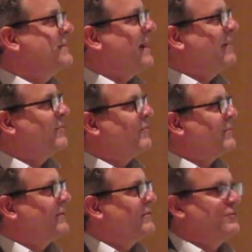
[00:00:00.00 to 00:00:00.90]

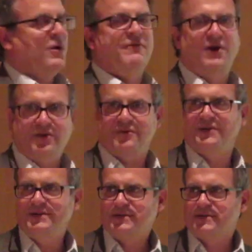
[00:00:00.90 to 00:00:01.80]
time in the
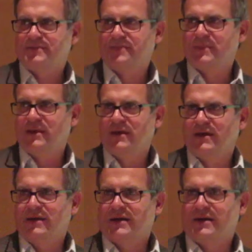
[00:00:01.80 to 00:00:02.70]
1200s.
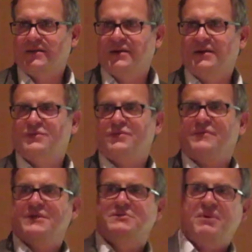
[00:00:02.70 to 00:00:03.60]
And then it sort
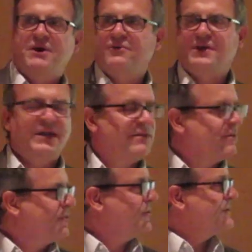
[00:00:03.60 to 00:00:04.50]
of gets better again in
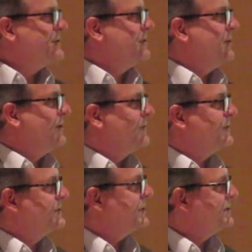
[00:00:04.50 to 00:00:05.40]
the
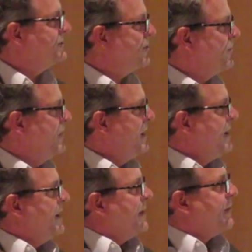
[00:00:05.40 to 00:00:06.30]
1300s. And so
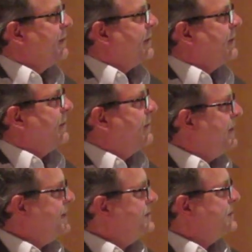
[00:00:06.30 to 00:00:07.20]

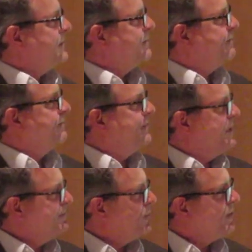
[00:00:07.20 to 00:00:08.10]
these
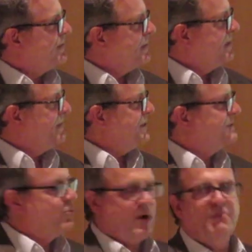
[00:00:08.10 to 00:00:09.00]
people in
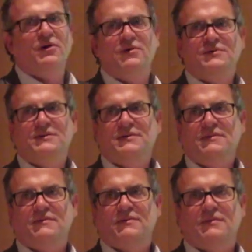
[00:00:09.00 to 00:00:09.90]
these pueblos,
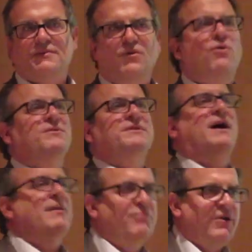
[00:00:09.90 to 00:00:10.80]
the whole
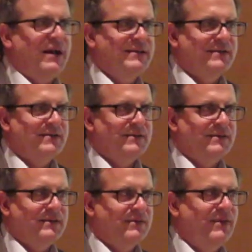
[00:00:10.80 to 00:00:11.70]
time
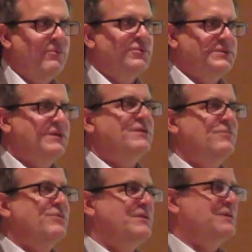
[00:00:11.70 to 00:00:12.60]
practically, they were
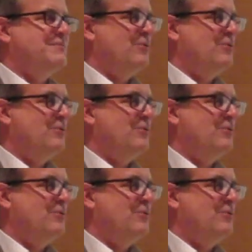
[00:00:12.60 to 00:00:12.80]
dealing with this